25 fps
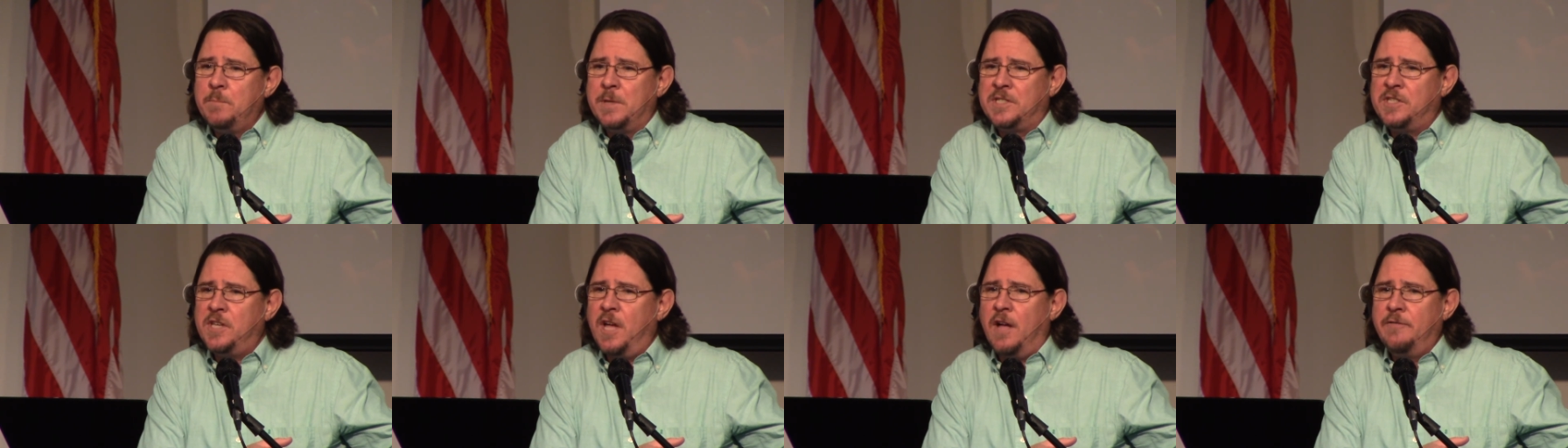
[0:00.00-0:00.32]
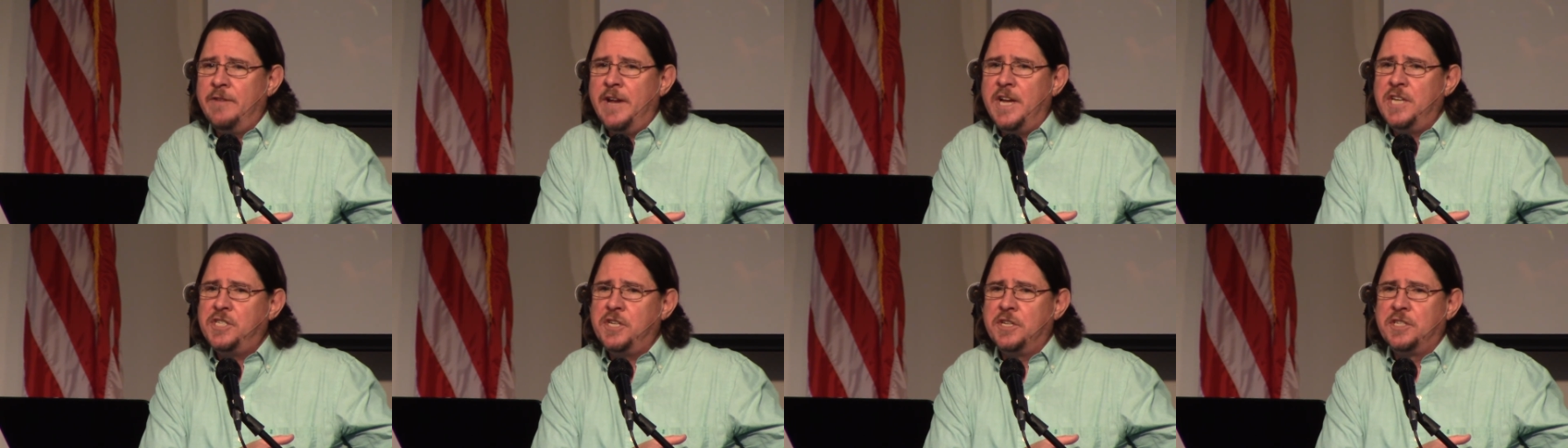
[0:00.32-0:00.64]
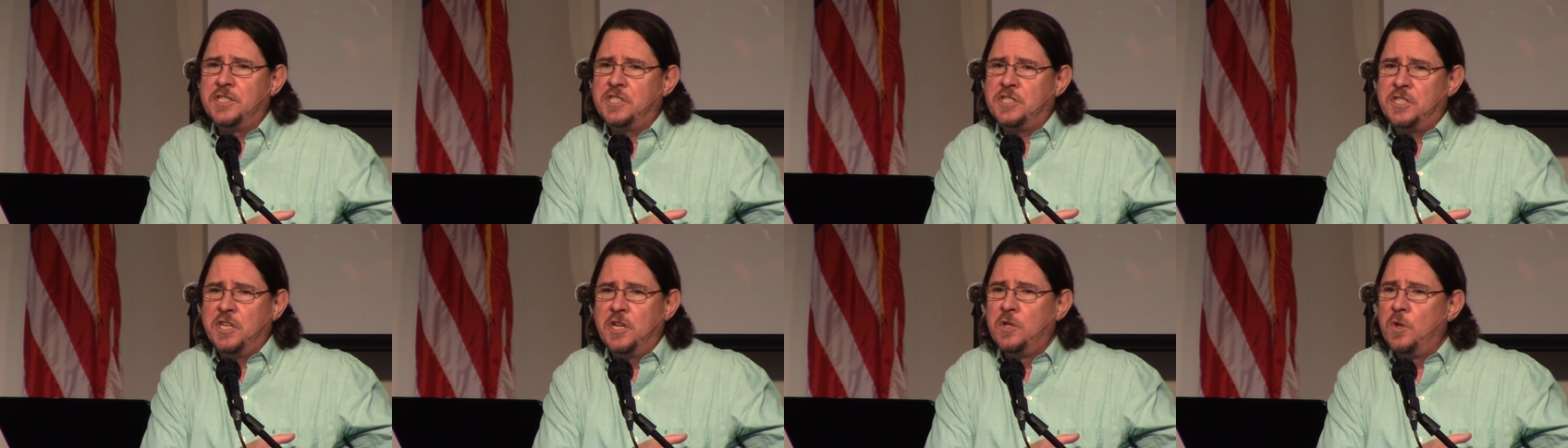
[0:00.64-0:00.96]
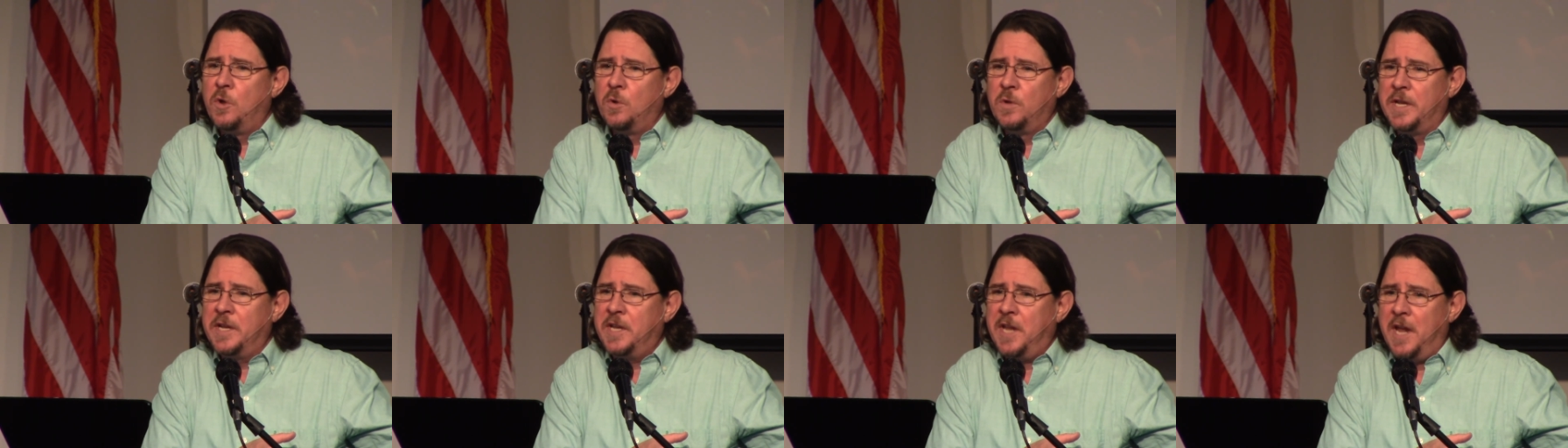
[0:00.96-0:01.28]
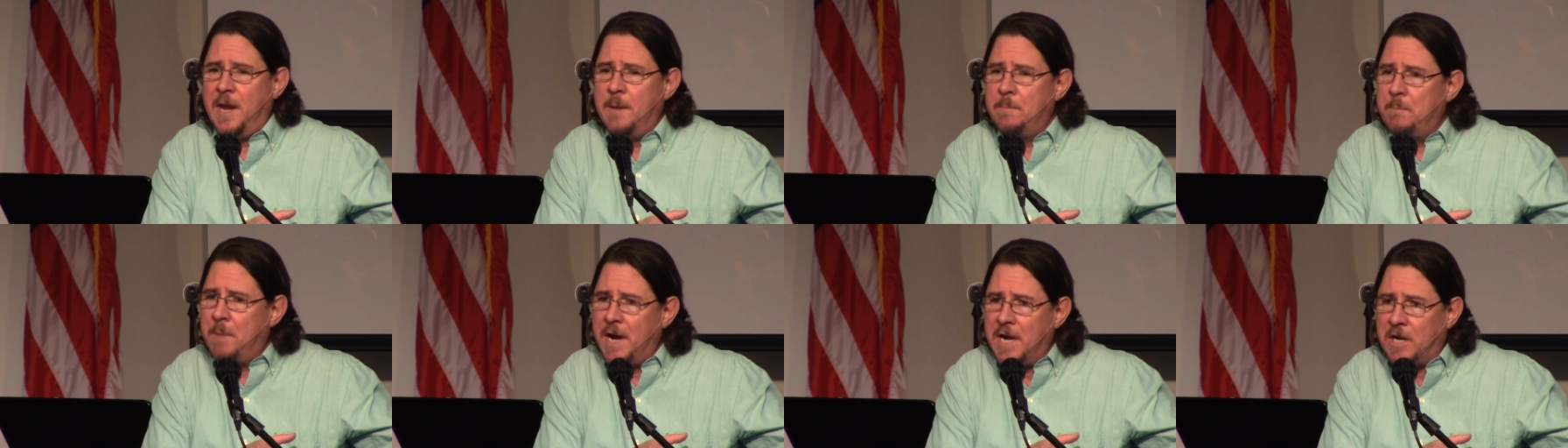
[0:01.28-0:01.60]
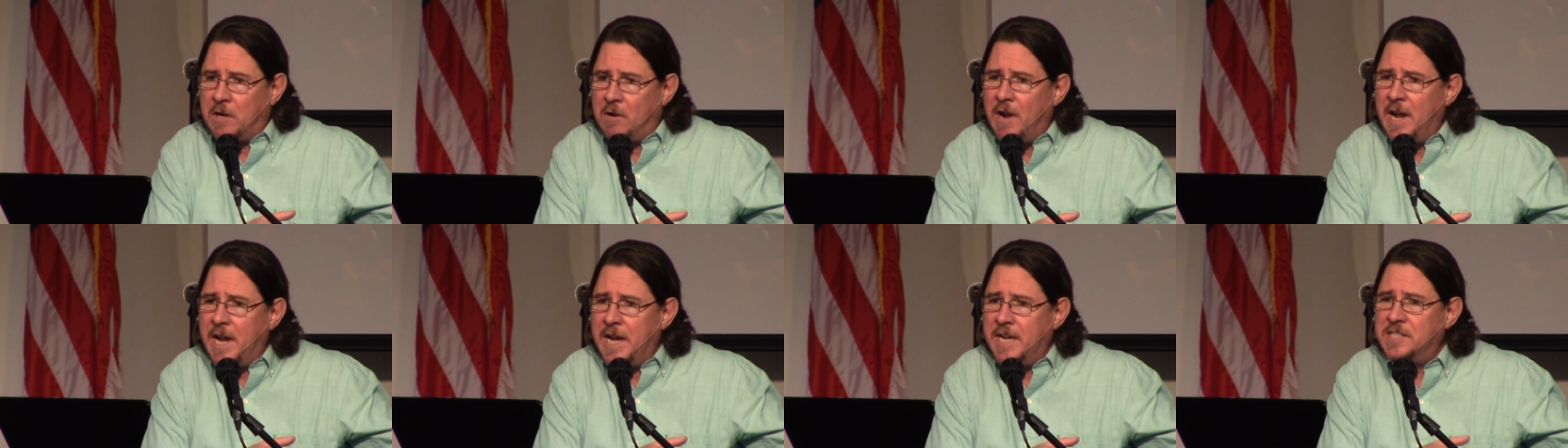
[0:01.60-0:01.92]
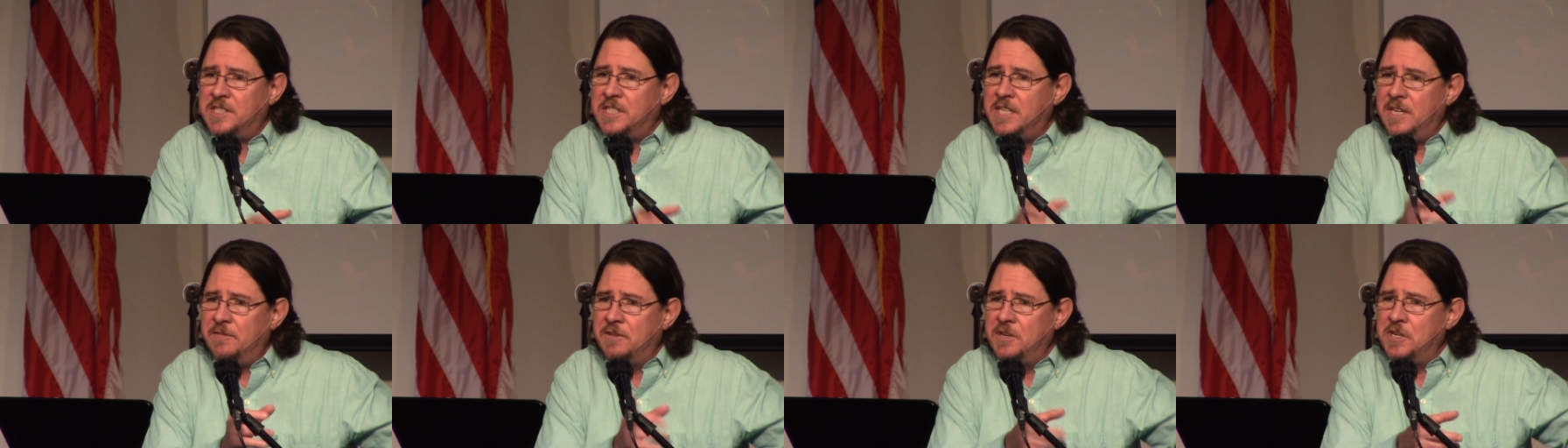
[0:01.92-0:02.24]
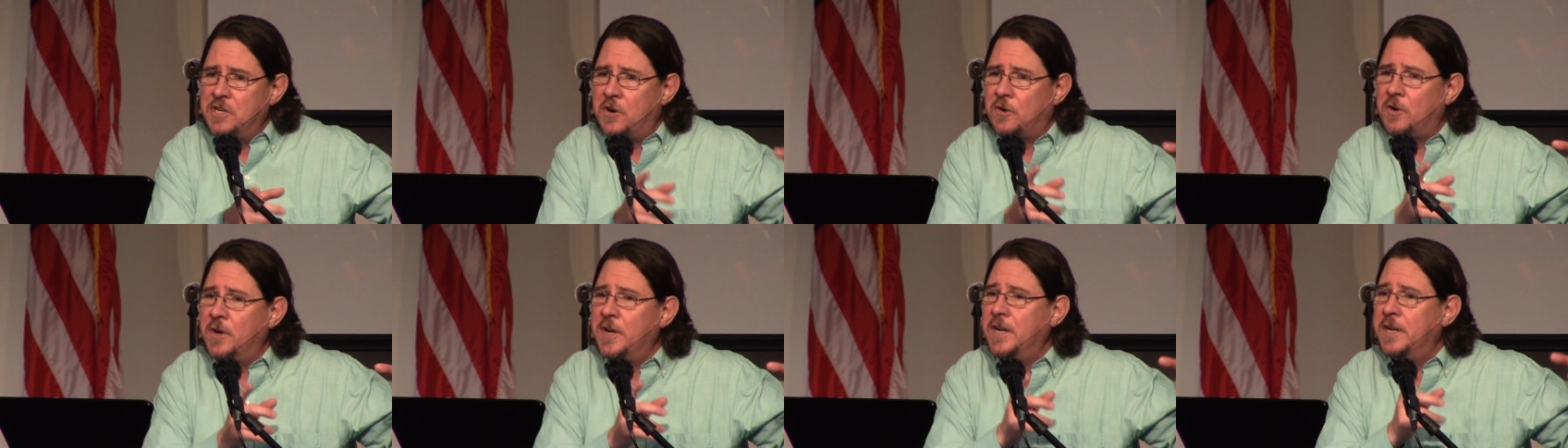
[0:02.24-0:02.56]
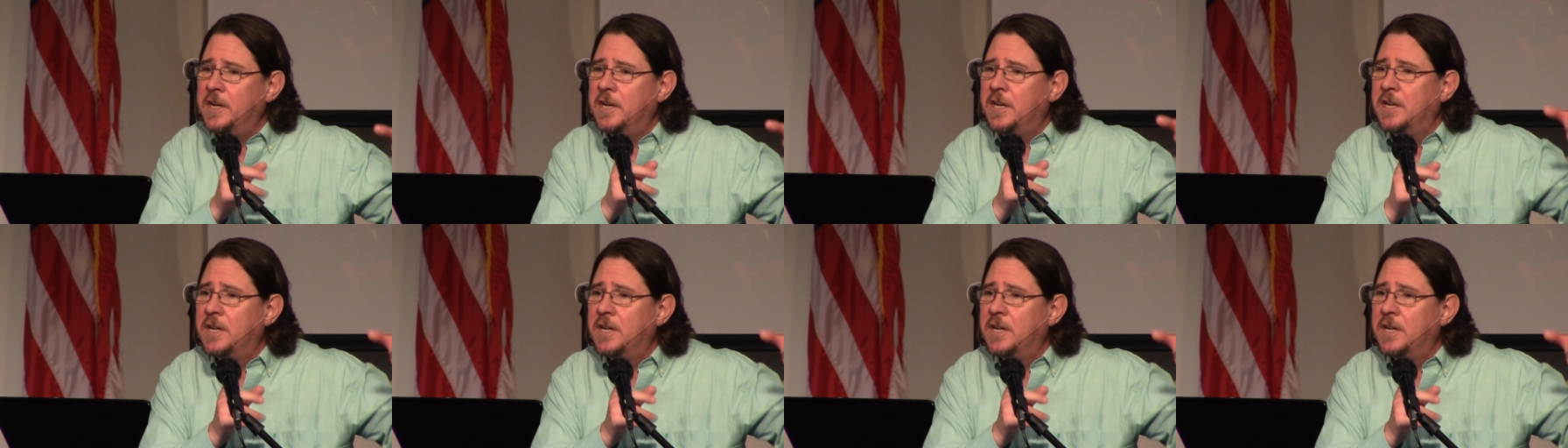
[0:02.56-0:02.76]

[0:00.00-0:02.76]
but salvation still only came by grace, even during